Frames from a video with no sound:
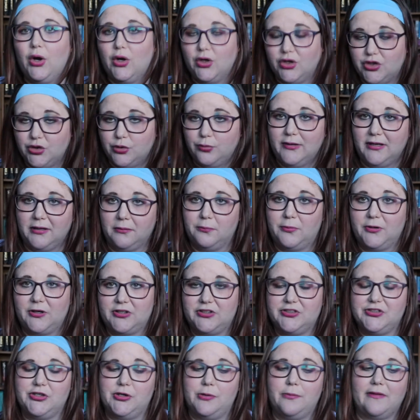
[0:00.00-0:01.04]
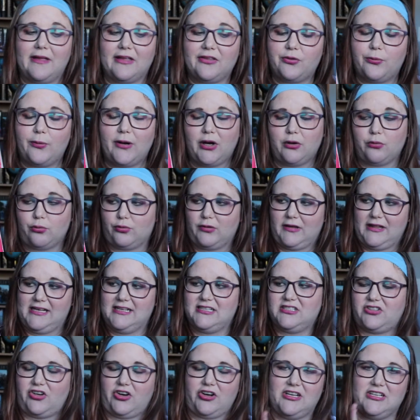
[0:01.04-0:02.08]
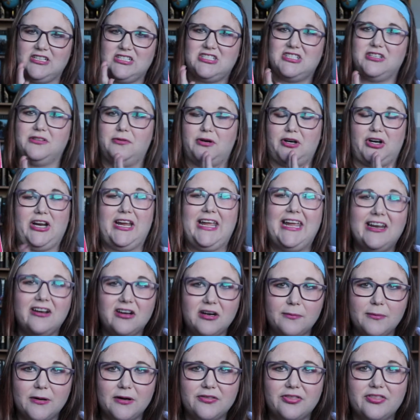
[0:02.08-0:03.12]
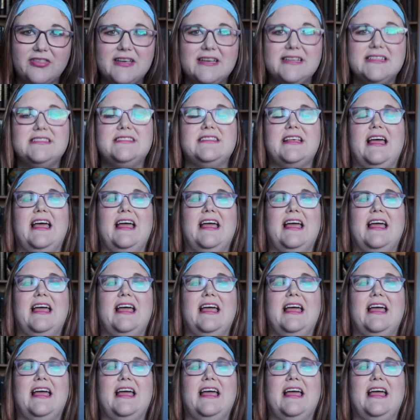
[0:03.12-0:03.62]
doing Booktube, that's when I really started to hear about this